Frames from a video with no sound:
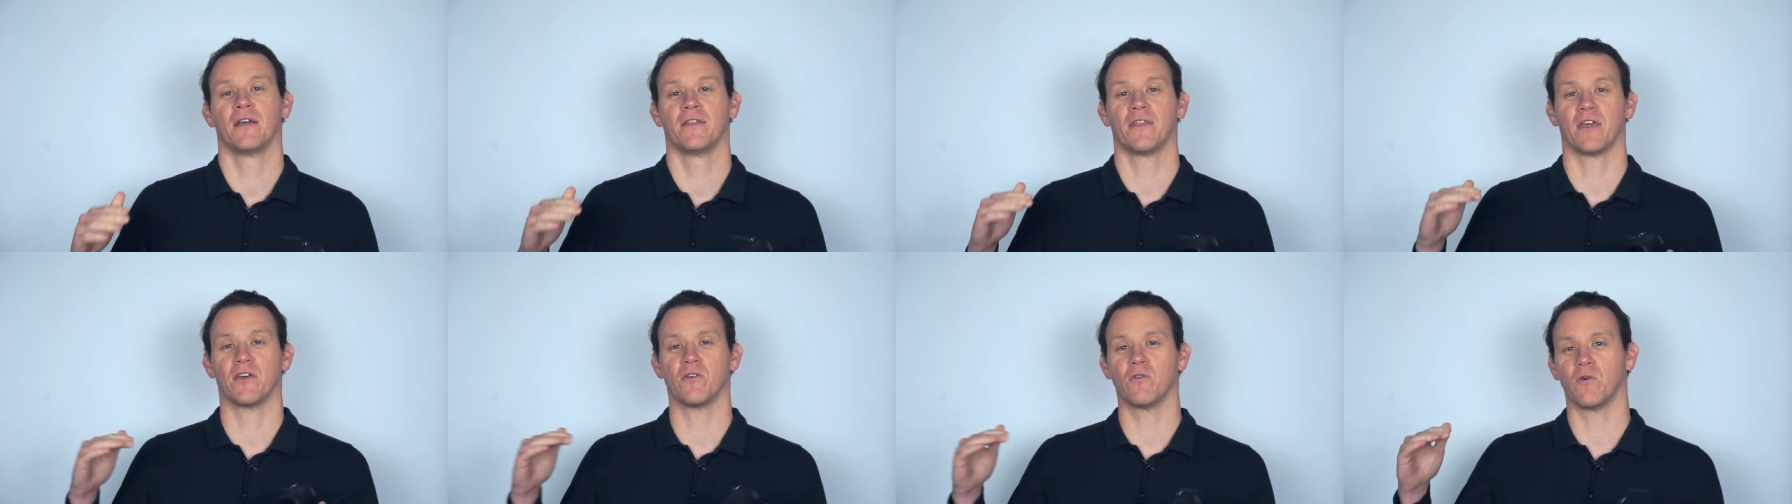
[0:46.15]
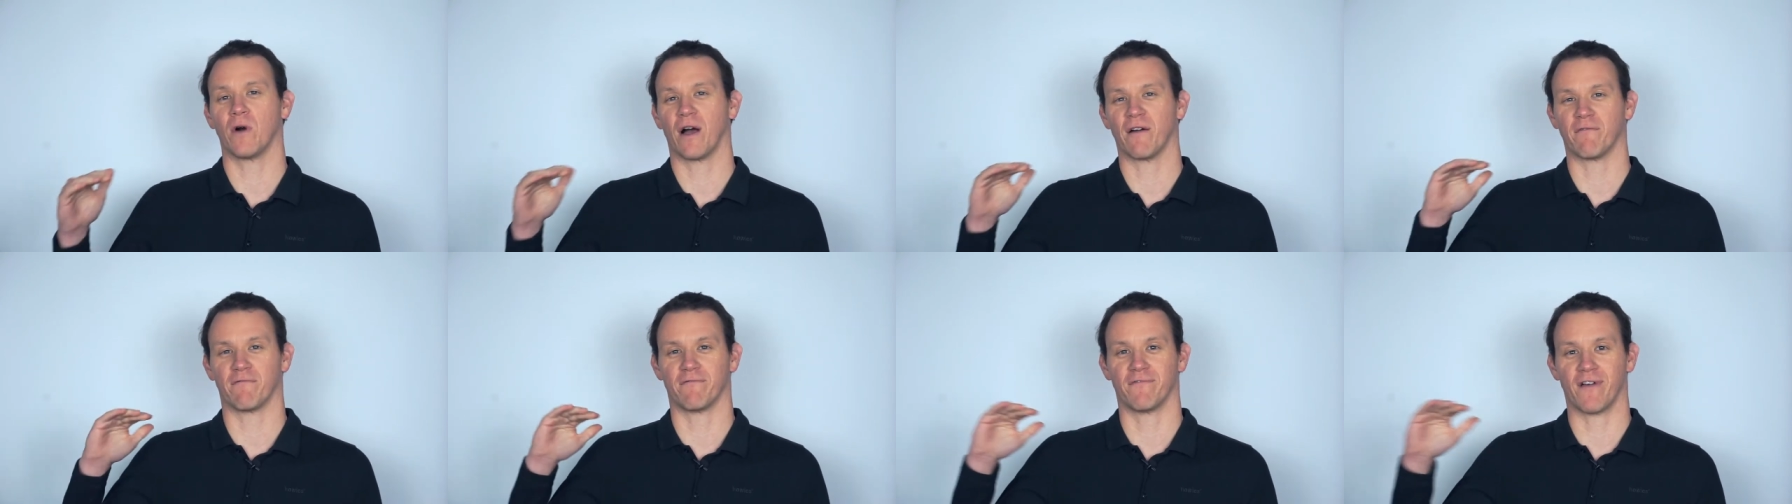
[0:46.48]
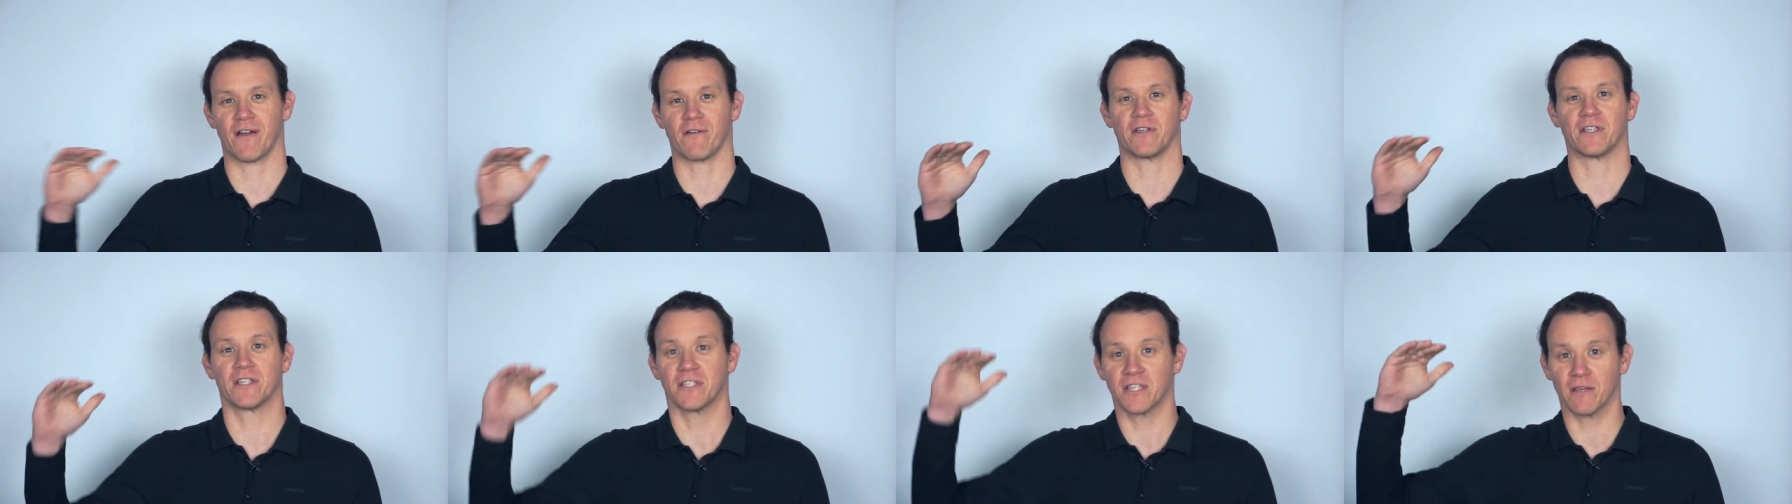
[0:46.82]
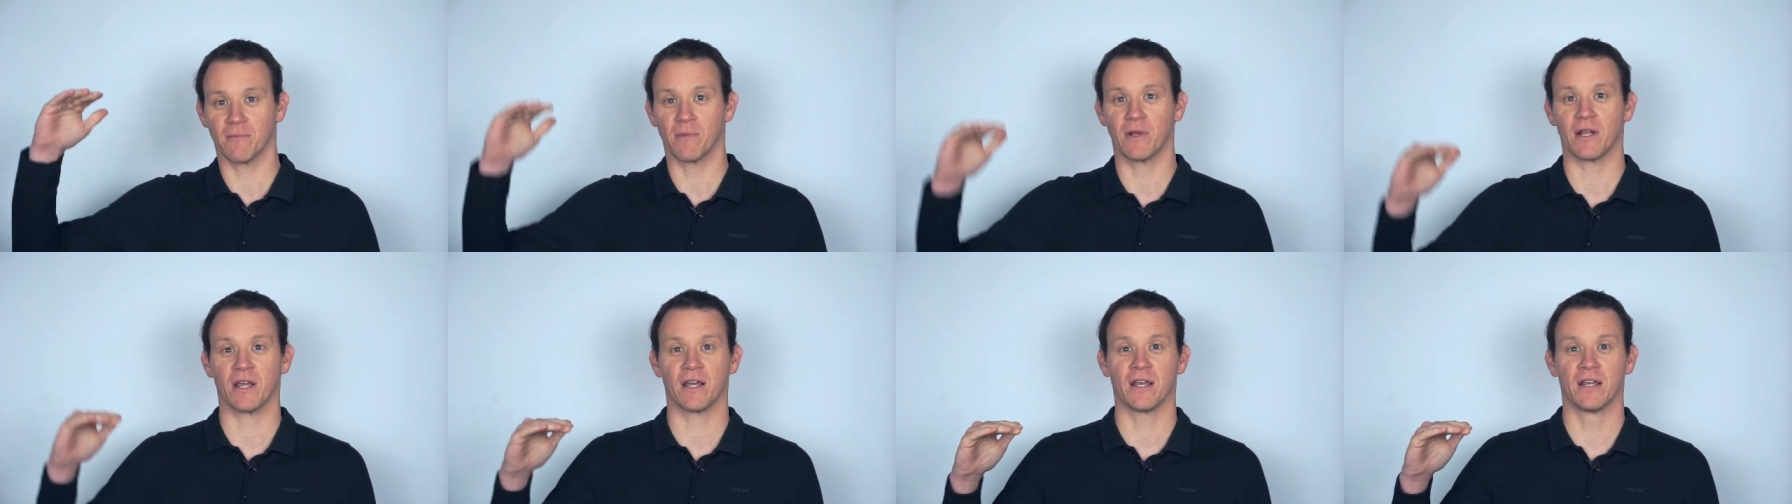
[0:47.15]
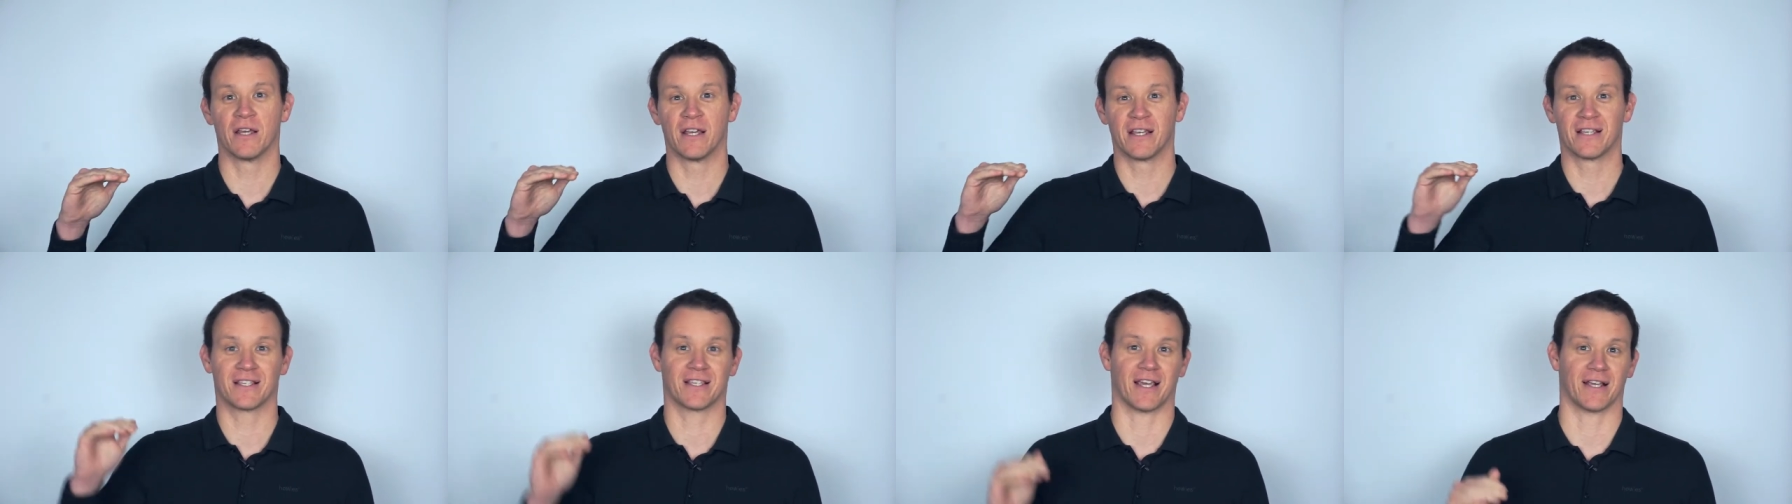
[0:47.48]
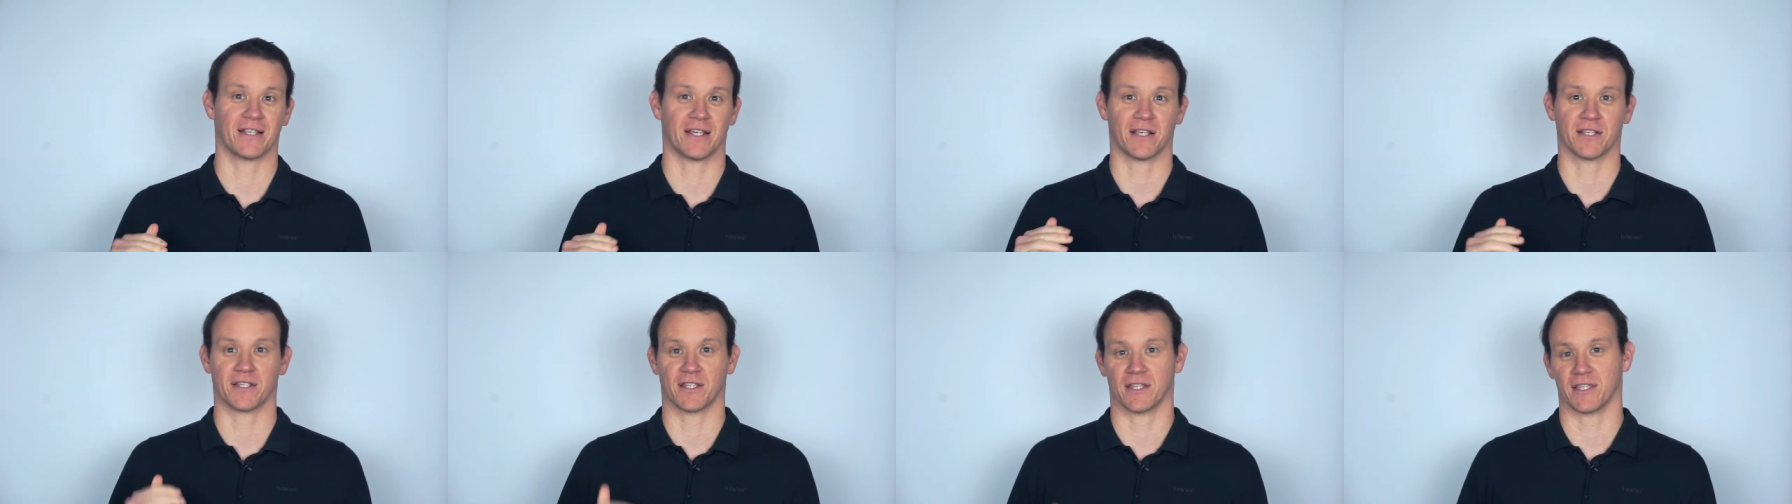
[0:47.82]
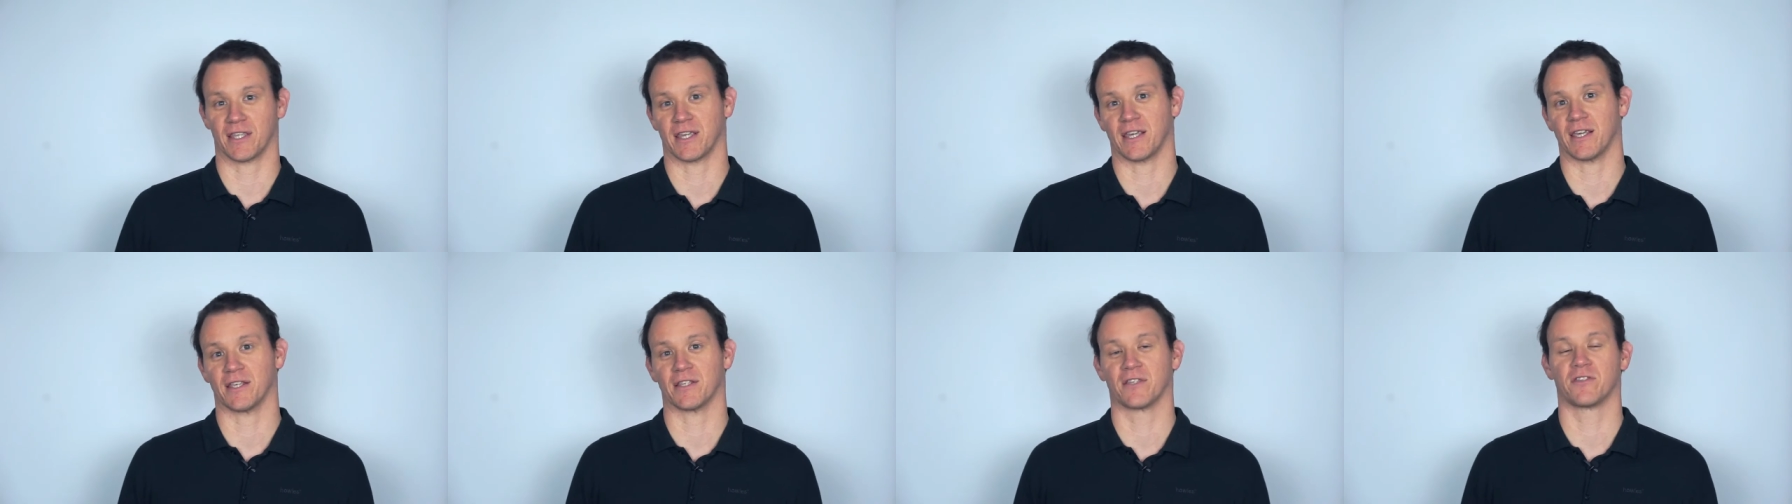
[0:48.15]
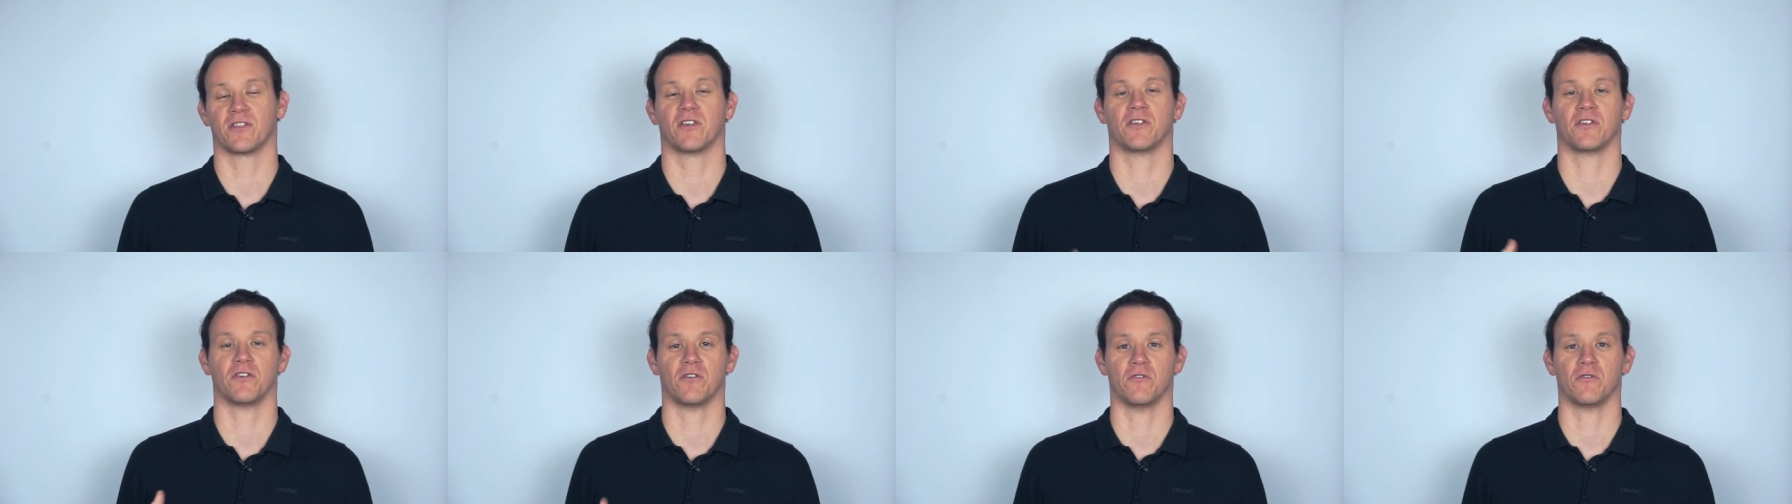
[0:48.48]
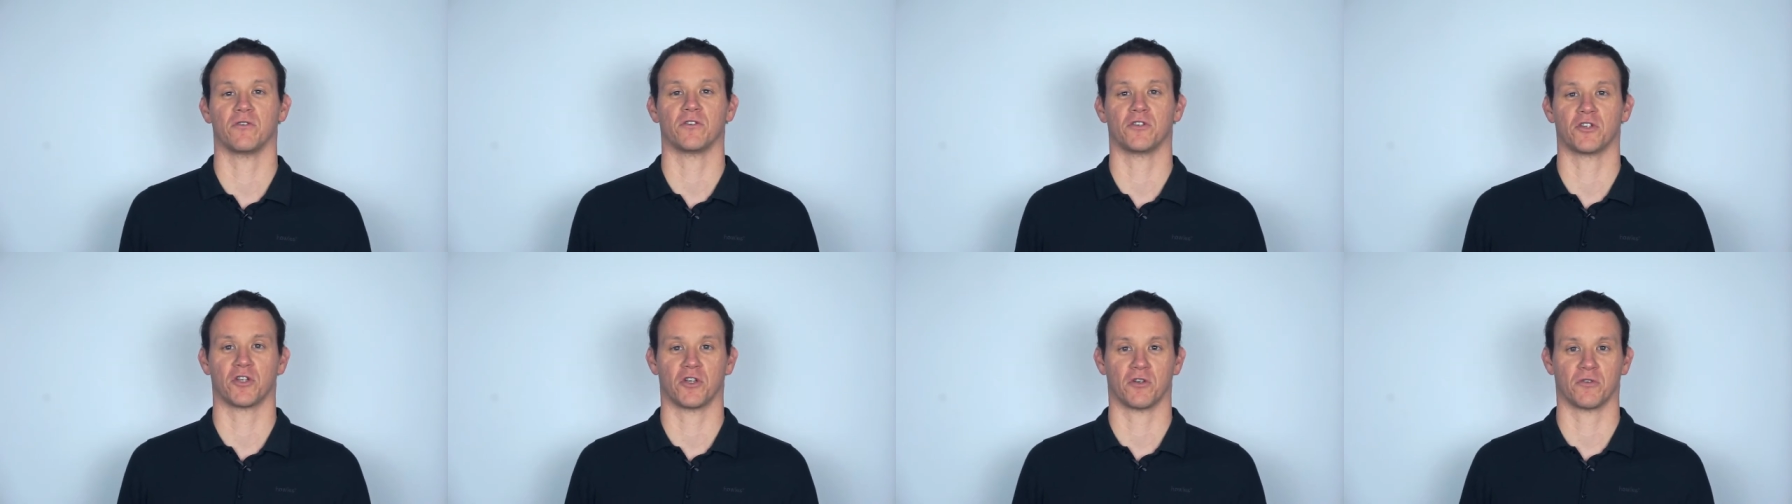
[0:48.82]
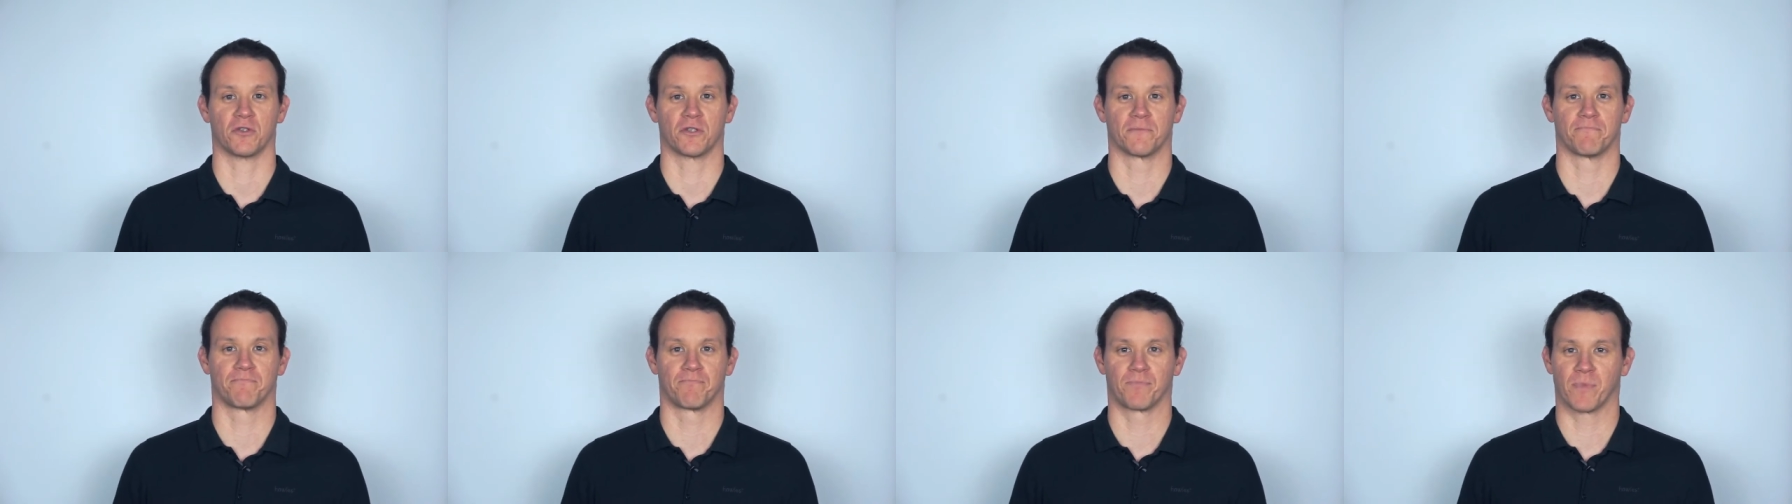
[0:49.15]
They all have very similar settings to these that you can choose.